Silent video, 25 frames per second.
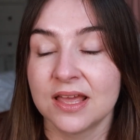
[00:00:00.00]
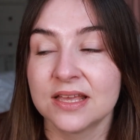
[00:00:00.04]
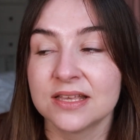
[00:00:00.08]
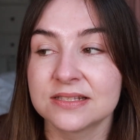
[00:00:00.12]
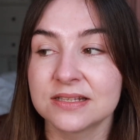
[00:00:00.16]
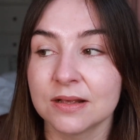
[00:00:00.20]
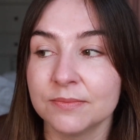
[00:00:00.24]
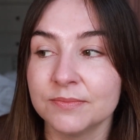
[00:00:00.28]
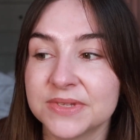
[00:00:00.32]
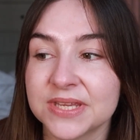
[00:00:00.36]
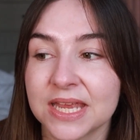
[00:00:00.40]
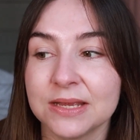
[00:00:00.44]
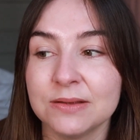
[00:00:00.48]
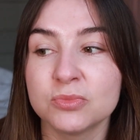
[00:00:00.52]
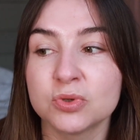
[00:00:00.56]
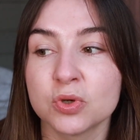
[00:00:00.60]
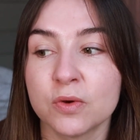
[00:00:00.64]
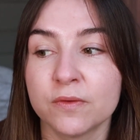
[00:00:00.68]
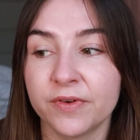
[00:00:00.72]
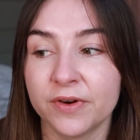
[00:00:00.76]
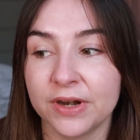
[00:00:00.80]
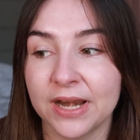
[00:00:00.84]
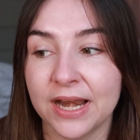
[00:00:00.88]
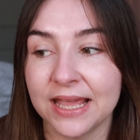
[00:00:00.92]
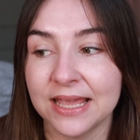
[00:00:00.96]
Sometimes
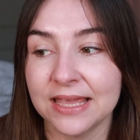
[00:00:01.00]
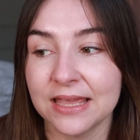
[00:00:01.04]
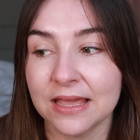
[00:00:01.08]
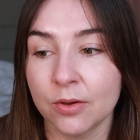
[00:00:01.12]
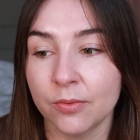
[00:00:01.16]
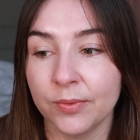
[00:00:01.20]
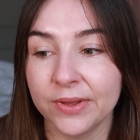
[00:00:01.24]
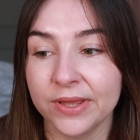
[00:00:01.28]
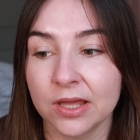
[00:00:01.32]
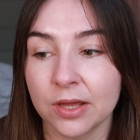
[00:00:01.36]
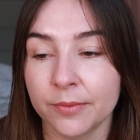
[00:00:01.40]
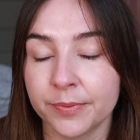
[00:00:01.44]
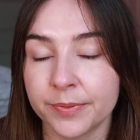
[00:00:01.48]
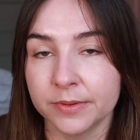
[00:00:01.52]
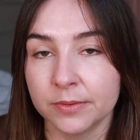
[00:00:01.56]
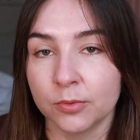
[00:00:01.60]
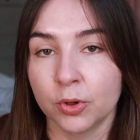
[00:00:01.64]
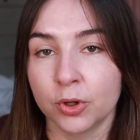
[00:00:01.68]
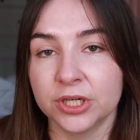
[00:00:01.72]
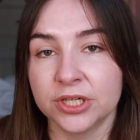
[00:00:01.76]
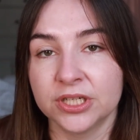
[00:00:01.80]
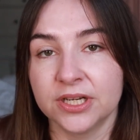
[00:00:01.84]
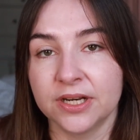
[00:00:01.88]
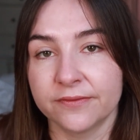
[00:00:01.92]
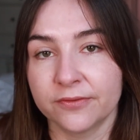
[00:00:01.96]
overnight, I wake up in the
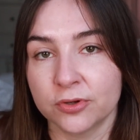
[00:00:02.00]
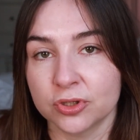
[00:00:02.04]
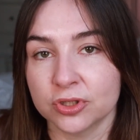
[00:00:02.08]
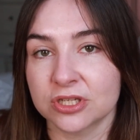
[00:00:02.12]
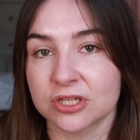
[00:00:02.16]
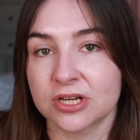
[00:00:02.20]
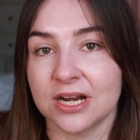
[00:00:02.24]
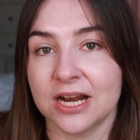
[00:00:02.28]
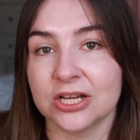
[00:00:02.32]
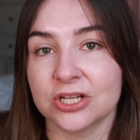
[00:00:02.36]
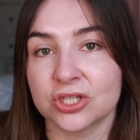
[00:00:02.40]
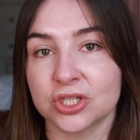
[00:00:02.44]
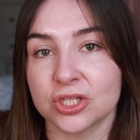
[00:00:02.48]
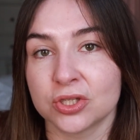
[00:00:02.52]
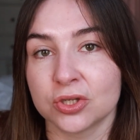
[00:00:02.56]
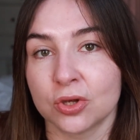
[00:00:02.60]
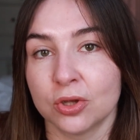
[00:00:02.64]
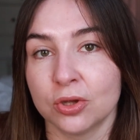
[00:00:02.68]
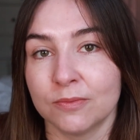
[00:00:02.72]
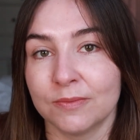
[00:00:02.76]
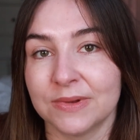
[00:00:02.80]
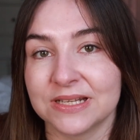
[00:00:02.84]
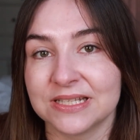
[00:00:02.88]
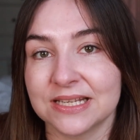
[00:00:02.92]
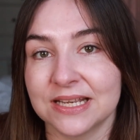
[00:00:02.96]
morning and I've got scratches
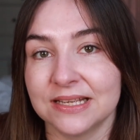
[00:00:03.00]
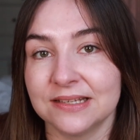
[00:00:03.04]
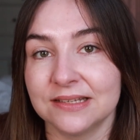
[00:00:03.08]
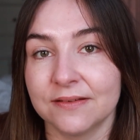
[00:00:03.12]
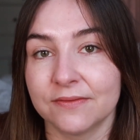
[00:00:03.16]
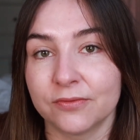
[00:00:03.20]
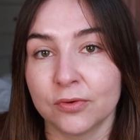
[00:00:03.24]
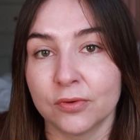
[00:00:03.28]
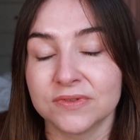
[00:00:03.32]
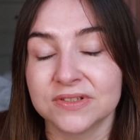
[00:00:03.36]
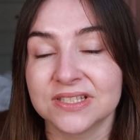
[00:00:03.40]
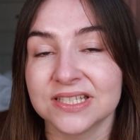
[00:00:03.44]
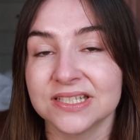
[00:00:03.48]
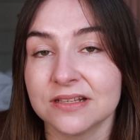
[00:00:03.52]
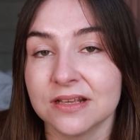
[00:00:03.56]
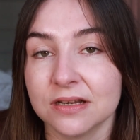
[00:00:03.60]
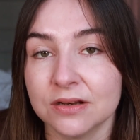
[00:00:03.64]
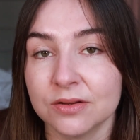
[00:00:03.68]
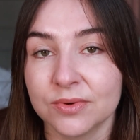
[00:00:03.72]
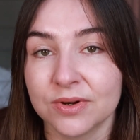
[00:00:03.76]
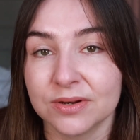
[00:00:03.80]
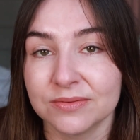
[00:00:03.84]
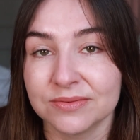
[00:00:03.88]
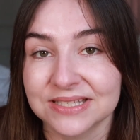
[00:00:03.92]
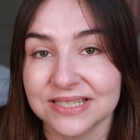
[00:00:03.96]
all on my side. And I've obviously done
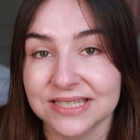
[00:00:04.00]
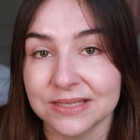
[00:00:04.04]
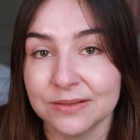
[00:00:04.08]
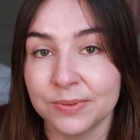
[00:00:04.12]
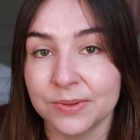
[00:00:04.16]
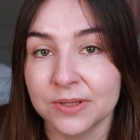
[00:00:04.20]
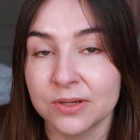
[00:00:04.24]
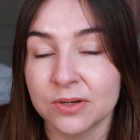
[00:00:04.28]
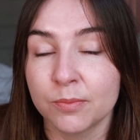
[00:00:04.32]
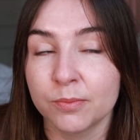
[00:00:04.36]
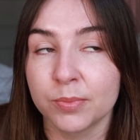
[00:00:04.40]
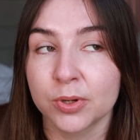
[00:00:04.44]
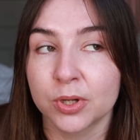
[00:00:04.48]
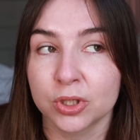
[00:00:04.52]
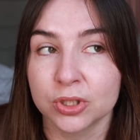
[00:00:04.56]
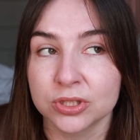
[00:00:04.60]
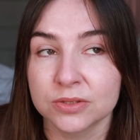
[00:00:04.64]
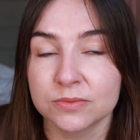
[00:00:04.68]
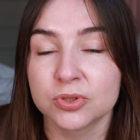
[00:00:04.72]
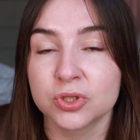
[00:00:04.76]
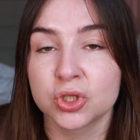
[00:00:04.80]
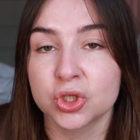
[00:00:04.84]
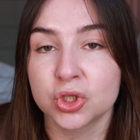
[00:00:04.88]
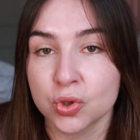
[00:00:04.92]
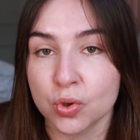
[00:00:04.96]
it when I'm sleeping because
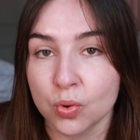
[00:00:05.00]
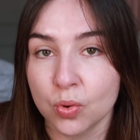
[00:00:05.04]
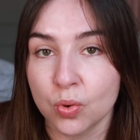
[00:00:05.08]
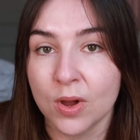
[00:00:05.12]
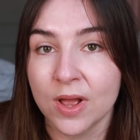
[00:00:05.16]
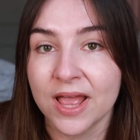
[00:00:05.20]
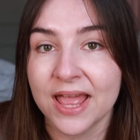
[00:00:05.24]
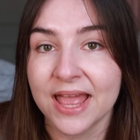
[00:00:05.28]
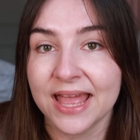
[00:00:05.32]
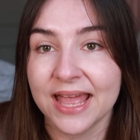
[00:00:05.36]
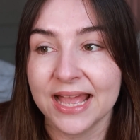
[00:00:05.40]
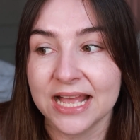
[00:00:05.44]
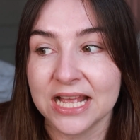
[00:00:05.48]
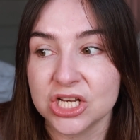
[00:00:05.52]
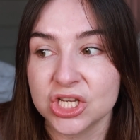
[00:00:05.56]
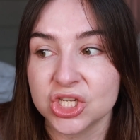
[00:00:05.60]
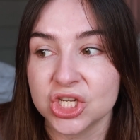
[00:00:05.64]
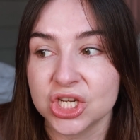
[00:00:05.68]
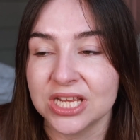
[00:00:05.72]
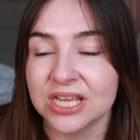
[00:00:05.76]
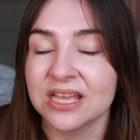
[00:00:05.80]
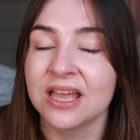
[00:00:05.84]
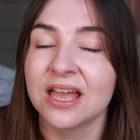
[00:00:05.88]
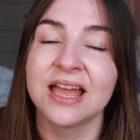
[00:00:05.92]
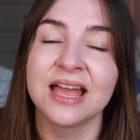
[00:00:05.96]
I'm so
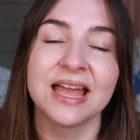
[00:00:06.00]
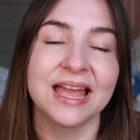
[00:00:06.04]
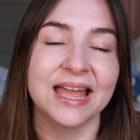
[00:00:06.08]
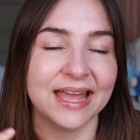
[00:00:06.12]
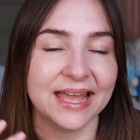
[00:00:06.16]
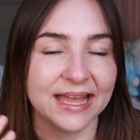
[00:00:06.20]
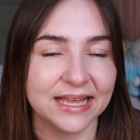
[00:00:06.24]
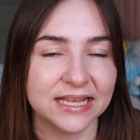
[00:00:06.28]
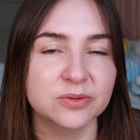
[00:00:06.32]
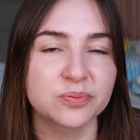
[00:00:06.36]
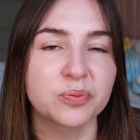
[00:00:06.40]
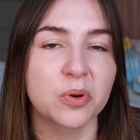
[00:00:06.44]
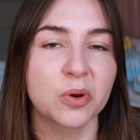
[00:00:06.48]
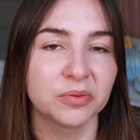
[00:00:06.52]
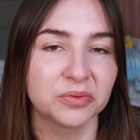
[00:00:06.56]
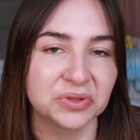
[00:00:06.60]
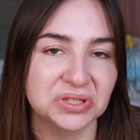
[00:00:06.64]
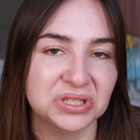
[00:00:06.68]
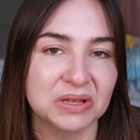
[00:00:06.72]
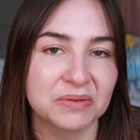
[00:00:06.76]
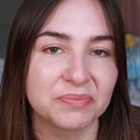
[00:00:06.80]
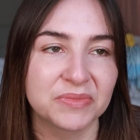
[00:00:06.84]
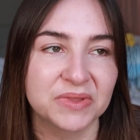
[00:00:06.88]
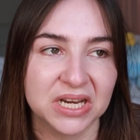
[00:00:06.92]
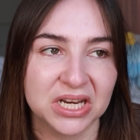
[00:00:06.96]
itchy. It is probably
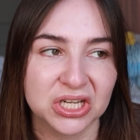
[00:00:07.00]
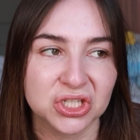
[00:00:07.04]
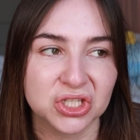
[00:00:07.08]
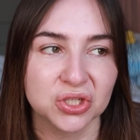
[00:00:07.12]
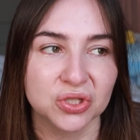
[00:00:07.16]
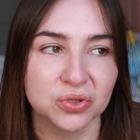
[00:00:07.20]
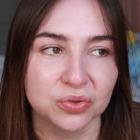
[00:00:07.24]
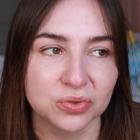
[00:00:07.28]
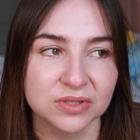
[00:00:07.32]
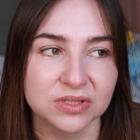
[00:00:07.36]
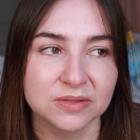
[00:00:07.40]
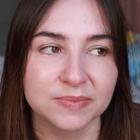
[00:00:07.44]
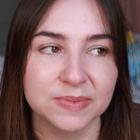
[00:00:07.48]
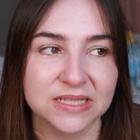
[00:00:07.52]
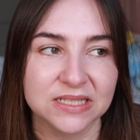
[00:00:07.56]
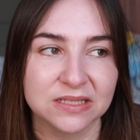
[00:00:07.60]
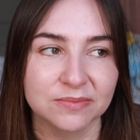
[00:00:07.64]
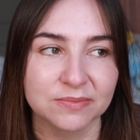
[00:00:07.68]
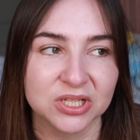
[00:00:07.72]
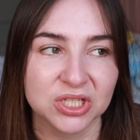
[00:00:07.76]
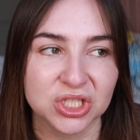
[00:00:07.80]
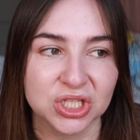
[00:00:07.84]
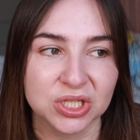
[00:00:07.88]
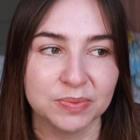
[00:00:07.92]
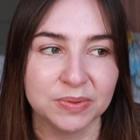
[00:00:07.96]
something I should go and speak to
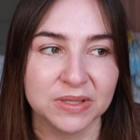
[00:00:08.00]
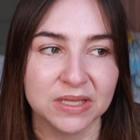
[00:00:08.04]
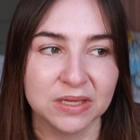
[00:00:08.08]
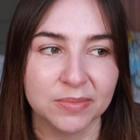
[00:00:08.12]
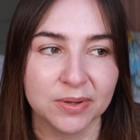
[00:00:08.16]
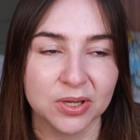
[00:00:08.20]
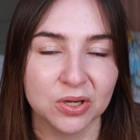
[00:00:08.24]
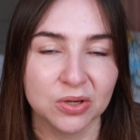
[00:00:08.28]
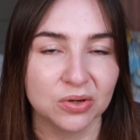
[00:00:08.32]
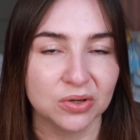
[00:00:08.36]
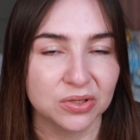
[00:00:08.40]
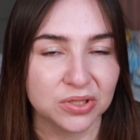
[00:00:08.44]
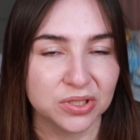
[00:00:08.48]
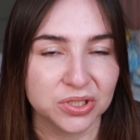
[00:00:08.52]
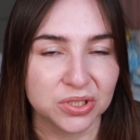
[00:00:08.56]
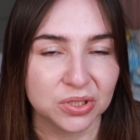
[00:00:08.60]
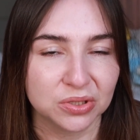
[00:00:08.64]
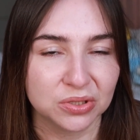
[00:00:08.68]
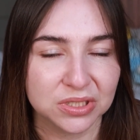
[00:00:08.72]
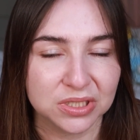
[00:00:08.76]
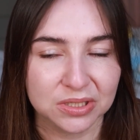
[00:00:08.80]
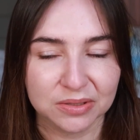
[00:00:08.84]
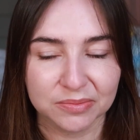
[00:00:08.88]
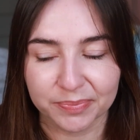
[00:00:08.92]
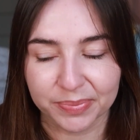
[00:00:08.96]
my GP about or the
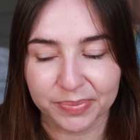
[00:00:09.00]
doctor.